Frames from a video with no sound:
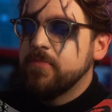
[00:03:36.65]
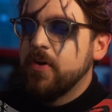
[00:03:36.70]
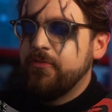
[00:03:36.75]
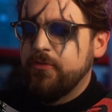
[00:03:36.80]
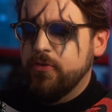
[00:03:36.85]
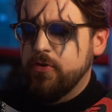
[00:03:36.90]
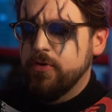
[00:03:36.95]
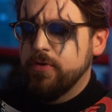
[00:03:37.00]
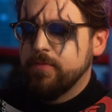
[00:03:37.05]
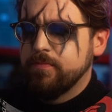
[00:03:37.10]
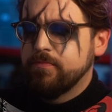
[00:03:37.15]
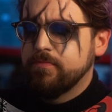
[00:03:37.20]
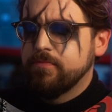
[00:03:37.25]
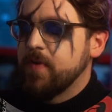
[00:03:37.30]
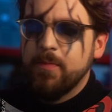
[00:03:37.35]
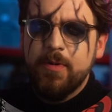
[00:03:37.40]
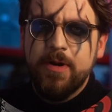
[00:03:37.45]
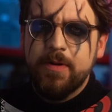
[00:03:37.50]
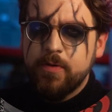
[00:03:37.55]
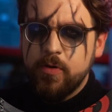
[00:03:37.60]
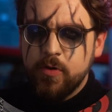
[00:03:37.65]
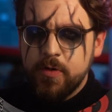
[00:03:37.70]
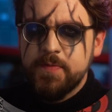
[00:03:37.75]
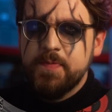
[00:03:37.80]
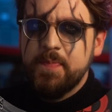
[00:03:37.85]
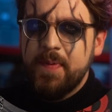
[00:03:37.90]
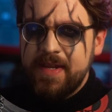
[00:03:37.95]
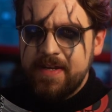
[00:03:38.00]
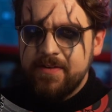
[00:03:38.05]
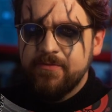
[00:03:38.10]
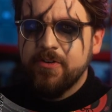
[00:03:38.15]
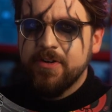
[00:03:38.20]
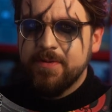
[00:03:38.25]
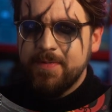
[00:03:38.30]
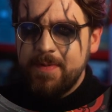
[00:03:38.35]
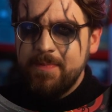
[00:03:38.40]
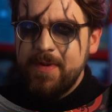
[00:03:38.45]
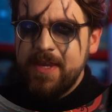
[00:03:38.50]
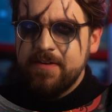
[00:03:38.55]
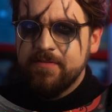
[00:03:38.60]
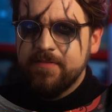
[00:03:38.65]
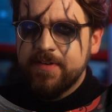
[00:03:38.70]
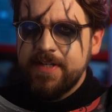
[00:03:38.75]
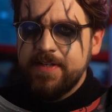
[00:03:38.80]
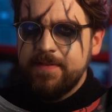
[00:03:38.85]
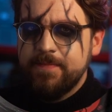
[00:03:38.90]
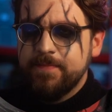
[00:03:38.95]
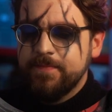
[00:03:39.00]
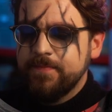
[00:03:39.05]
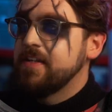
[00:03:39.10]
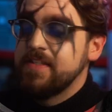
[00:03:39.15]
A 4. I'm wearing corpse paint, I've got to be mean, right?